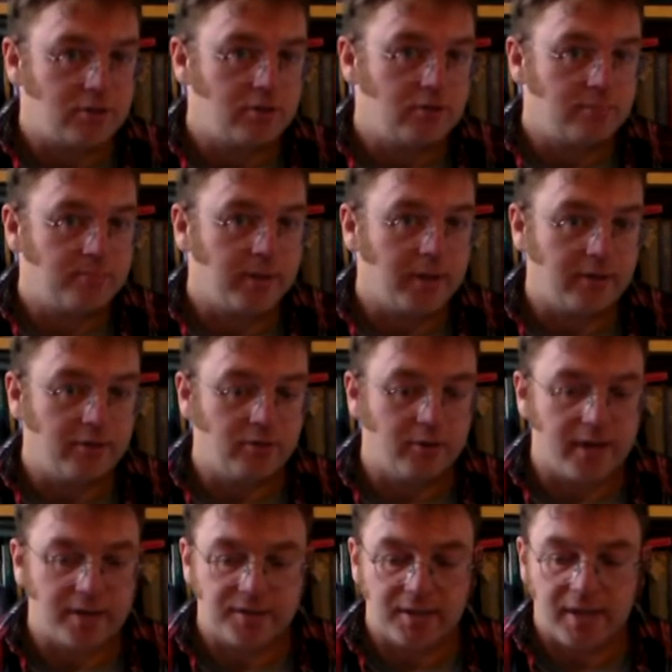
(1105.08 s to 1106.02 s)
is used by the
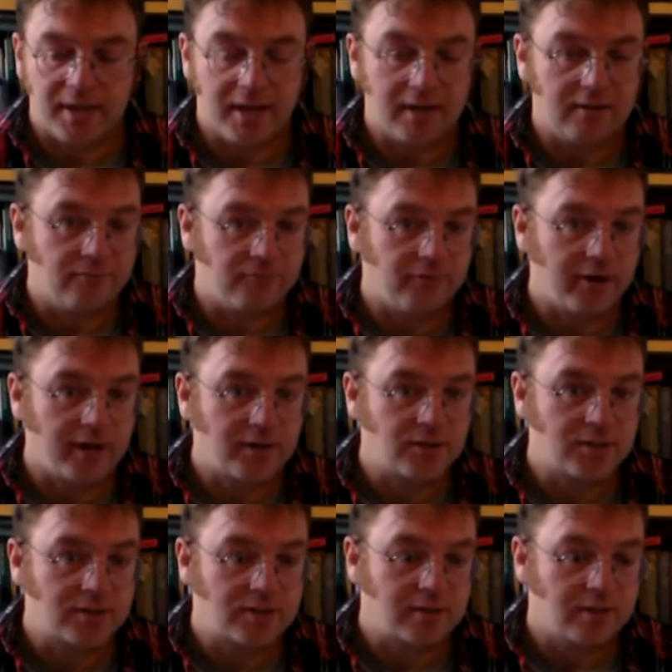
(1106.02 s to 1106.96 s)
USA and
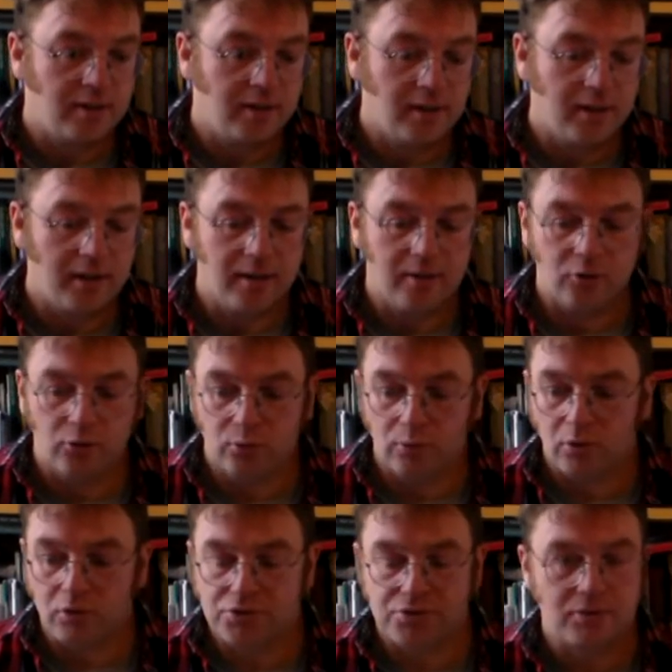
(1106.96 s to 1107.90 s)
France,
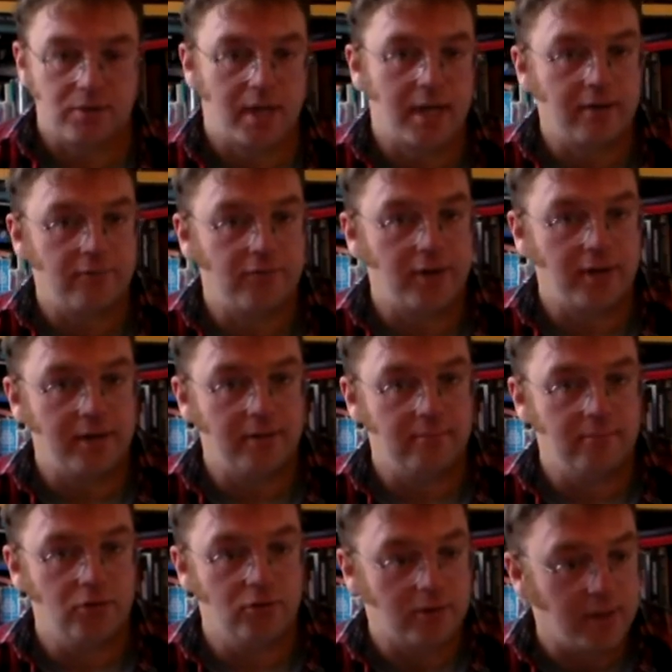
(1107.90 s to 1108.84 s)
who also have a
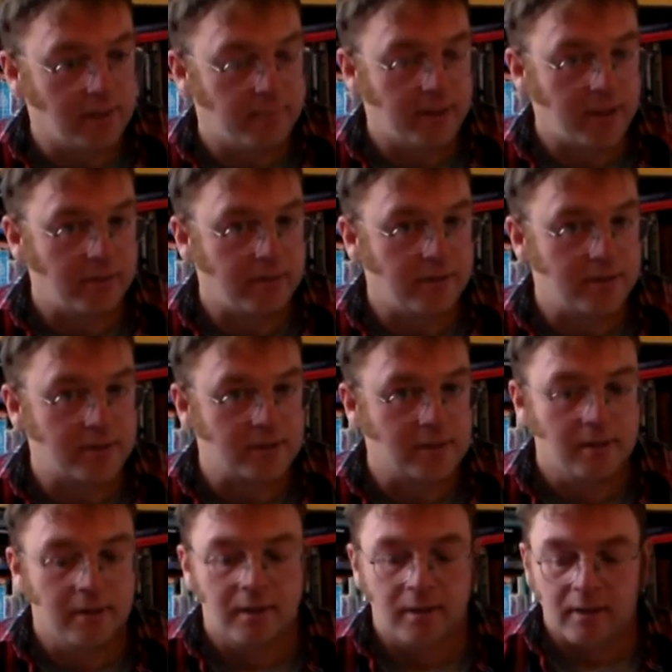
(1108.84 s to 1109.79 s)
nuclear powered
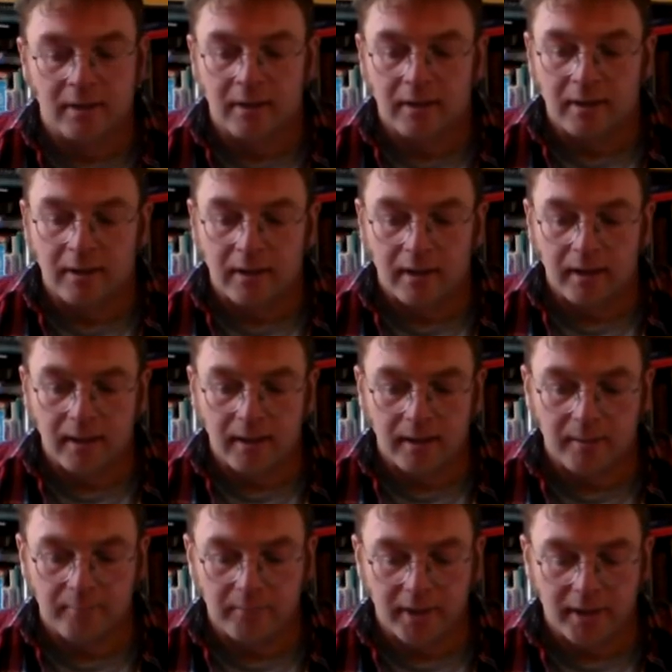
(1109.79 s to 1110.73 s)

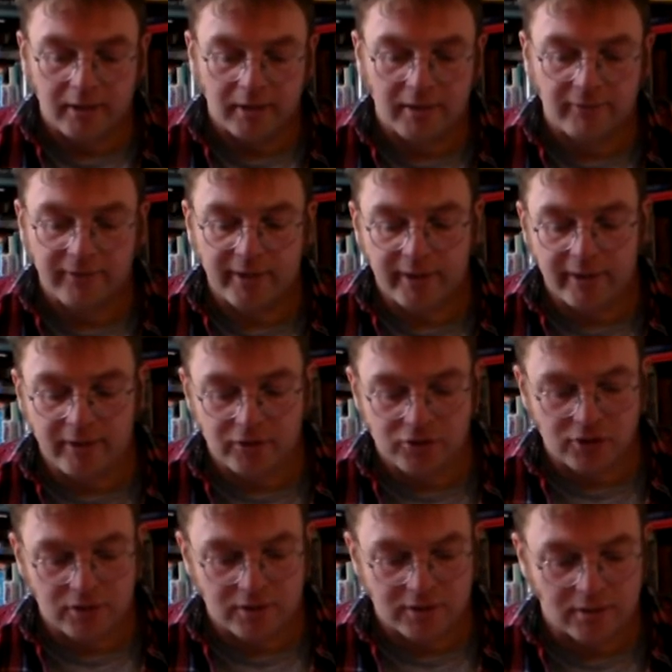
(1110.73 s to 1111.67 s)
aircraft carrier, the
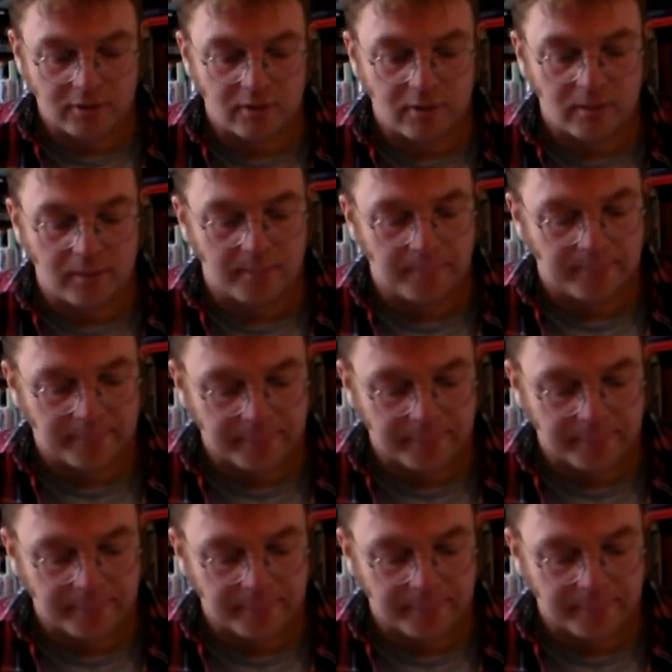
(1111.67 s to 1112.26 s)
Charles de Gaulle.